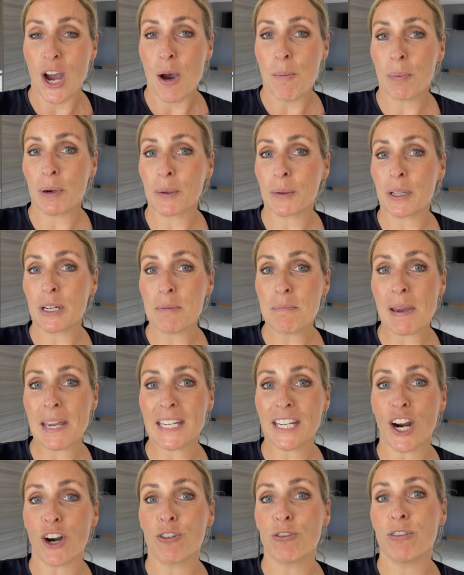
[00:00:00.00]
but I'm gonna
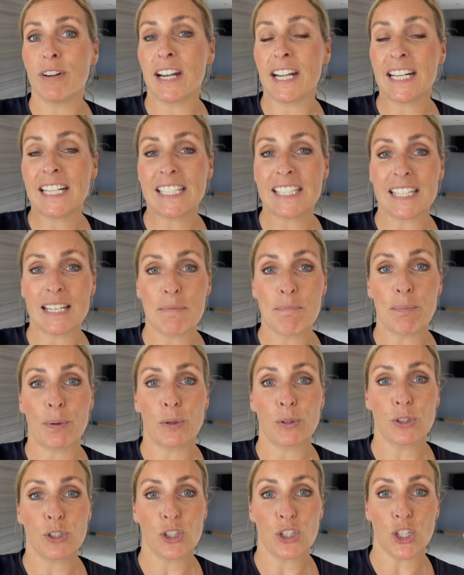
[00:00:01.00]
make a really
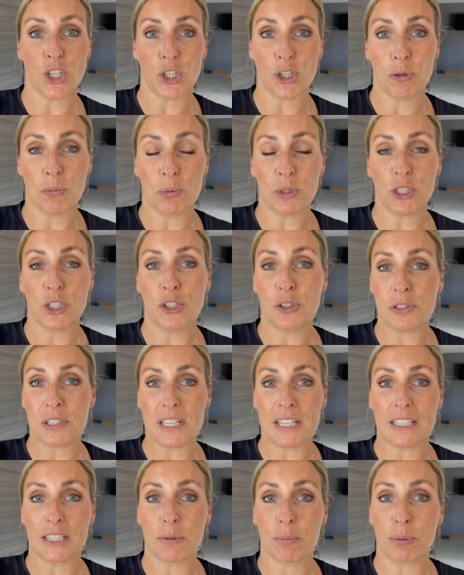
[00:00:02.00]
simple soup
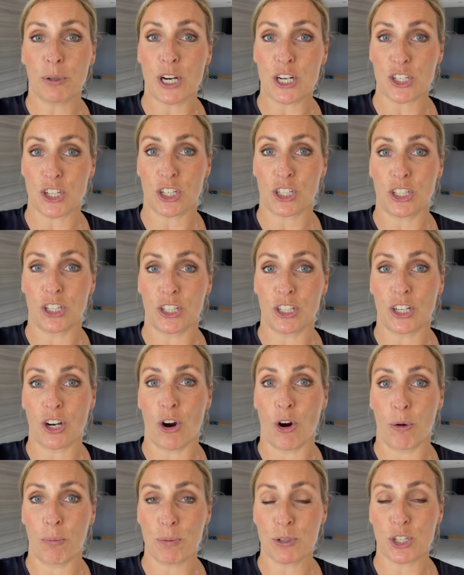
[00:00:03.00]
using the pressure cook
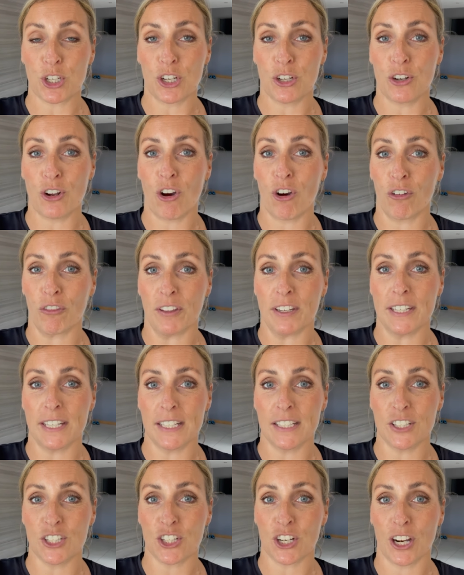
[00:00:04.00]
option on the
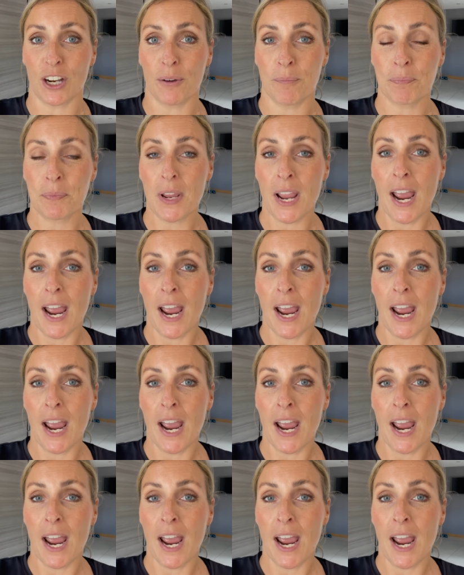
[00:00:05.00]
Ninja.